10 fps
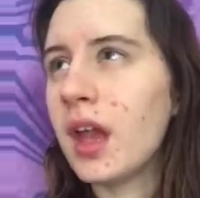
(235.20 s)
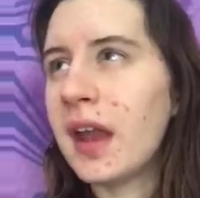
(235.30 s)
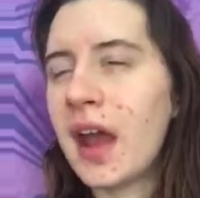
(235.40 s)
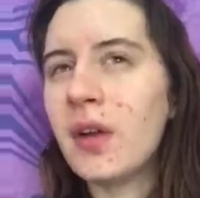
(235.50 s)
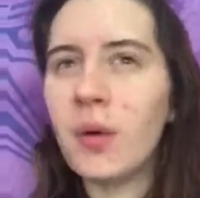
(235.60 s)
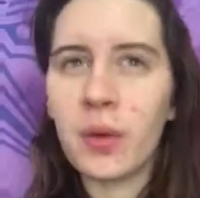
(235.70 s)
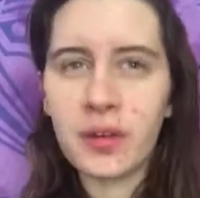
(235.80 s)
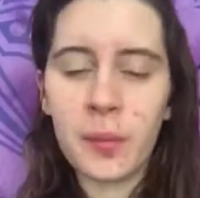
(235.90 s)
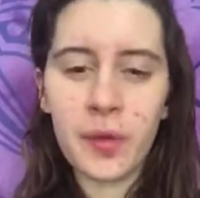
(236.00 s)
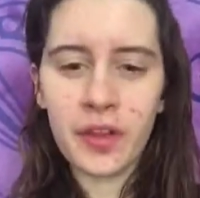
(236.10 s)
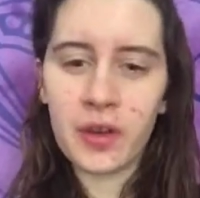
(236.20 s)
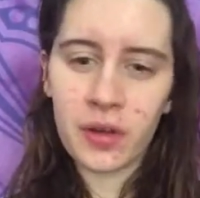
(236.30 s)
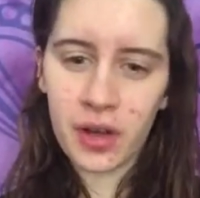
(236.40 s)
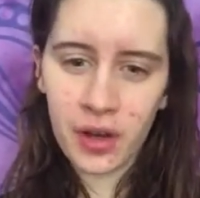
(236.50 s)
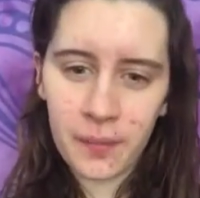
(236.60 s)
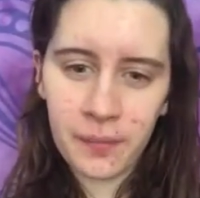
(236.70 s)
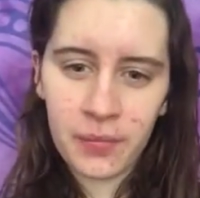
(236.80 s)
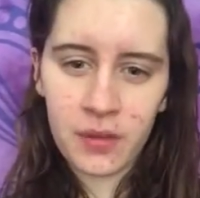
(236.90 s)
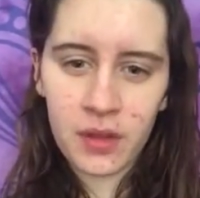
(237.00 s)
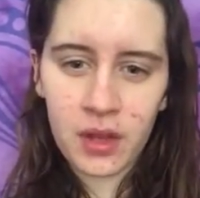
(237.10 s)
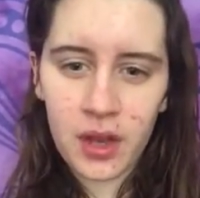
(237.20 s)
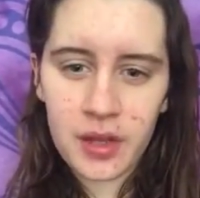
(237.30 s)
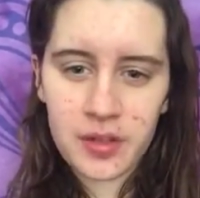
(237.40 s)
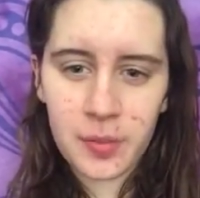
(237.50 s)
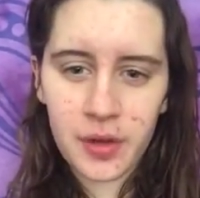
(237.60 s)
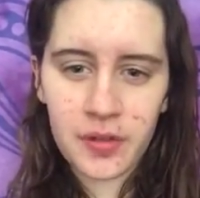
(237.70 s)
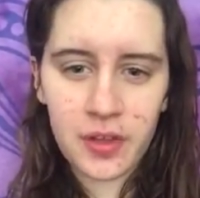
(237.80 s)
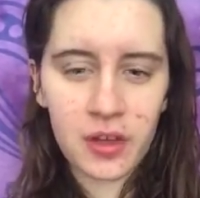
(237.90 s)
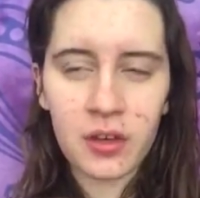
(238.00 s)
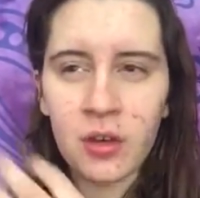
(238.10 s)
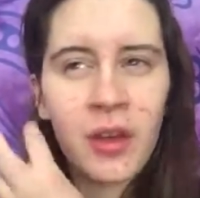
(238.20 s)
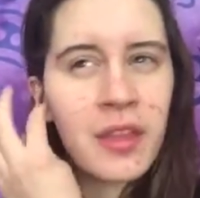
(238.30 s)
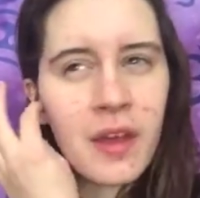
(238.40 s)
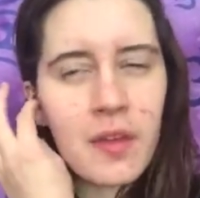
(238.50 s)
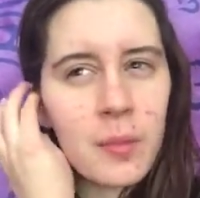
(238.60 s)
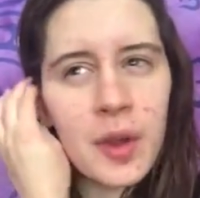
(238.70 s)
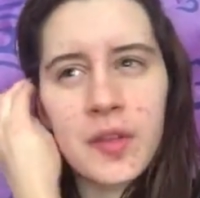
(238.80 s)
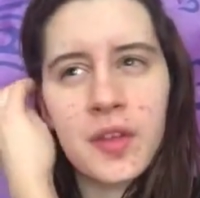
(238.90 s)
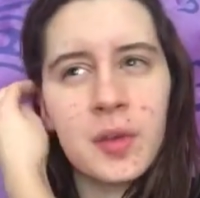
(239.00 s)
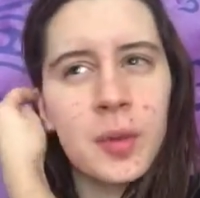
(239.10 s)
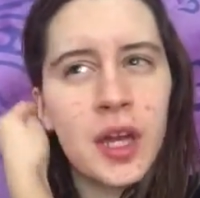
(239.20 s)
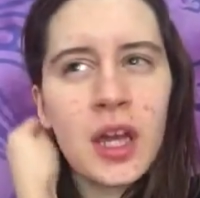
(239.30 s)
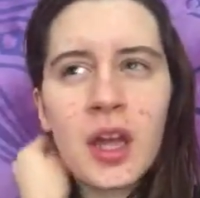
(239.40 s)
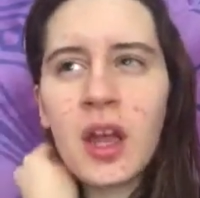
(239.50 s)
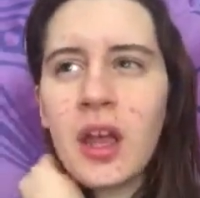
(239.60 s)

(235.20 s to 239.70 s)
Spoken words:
and I don't want to belittle her as a person, nor the other person, but